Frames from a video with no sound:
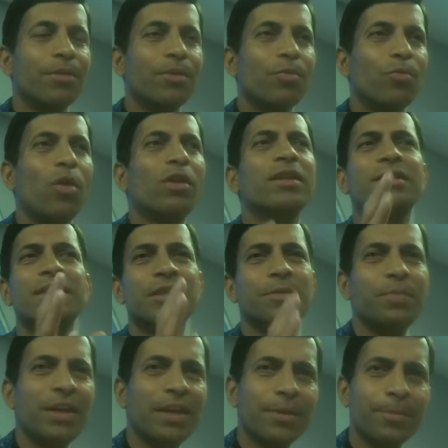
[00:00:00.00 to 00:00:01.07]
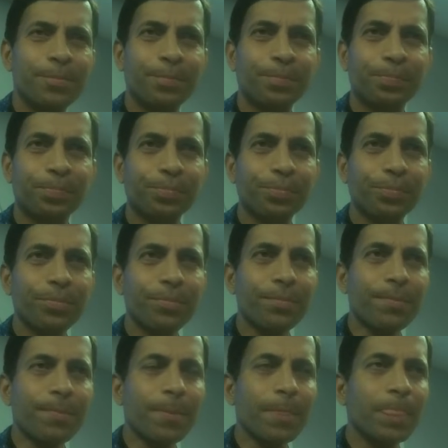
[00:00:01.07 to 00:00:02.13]
What does this mean?
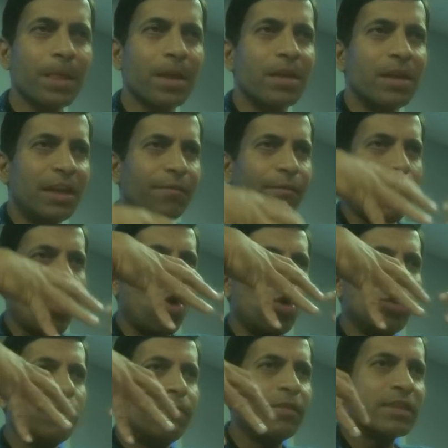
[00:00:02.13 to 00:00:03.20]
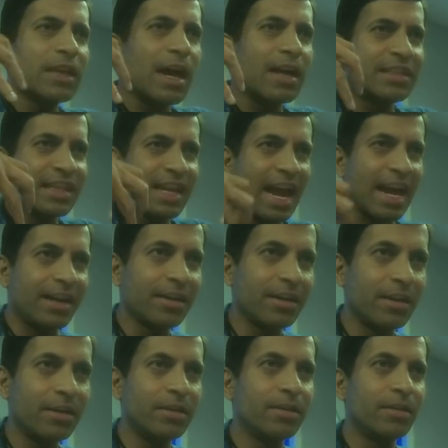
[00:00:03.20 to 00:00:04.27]
If all of us are
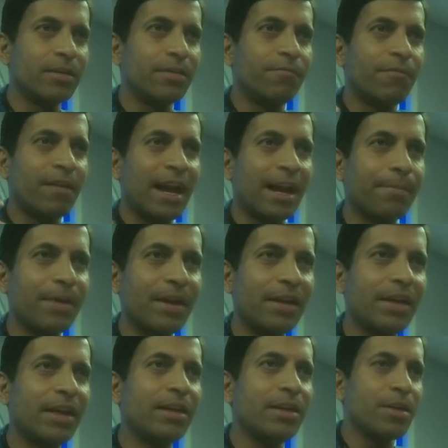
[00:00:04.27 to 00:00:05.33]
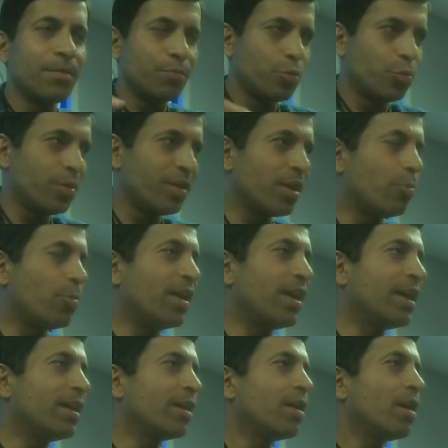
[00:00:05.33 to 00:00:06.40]
scattered, fragmented, moving
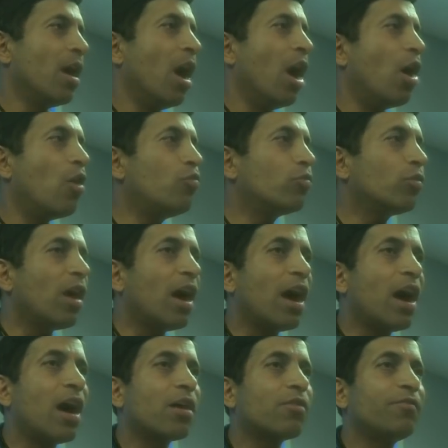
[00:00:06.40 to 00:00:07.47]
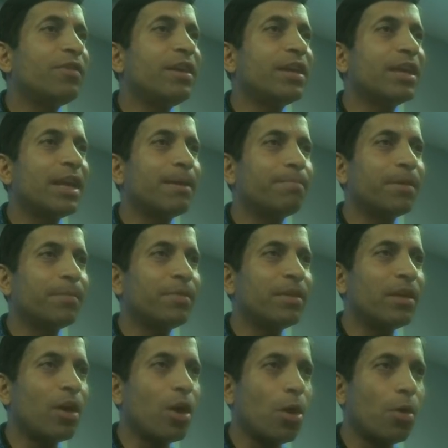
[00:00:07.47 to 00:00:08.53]
away, how are we
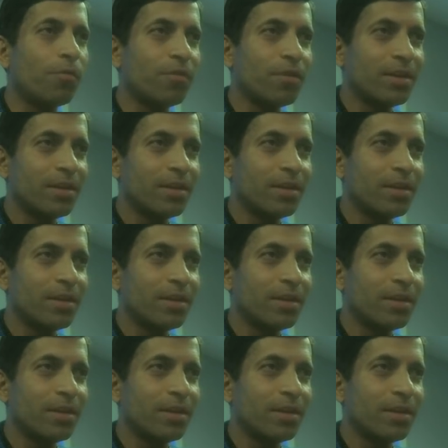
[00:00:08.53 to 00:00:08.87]
capable of